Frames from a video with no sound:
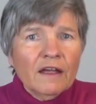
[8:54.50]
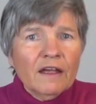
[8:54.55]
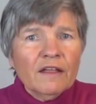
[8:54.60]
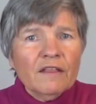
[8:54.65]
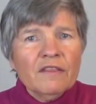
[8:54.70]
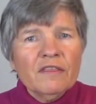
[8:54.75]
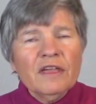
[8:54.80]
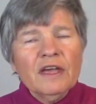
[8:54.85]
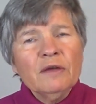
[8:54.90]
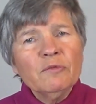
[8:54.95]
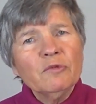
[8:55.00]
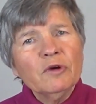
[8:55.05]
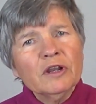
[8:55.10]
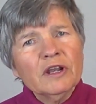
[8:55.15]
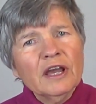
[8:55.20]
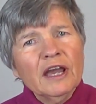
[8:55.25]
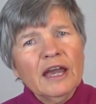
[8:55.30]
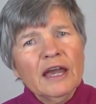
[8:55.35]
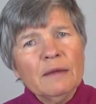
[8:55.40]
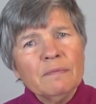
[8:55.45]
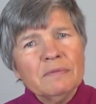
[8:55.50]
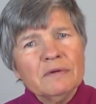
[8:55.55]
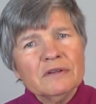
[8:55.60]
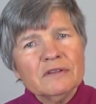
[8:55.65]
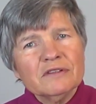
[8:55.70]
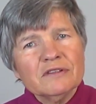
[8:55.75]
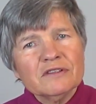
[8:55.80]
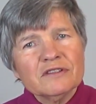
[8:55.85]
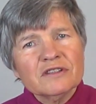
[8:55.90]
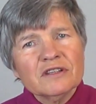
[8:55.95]
then what
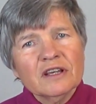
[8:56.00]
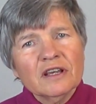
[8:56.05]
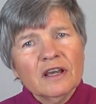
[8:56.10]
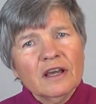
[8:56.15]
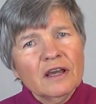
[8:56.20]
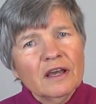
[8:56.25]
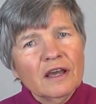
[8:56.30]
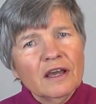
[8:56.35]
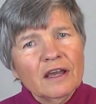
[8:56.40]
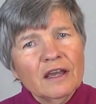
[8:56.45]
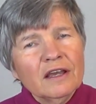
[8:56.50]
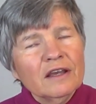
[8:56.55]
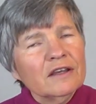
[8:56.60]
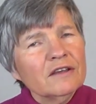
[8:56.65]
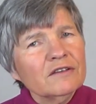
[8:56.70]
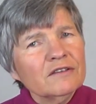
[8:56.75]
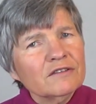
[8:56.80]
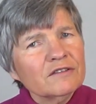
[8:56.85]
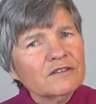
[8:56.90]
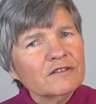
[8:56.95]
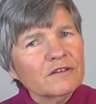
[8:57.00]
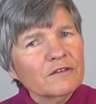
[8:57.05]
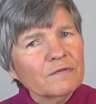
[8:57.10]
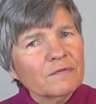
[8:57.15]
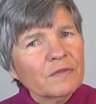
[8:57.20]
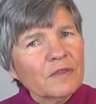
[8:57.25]
happens is,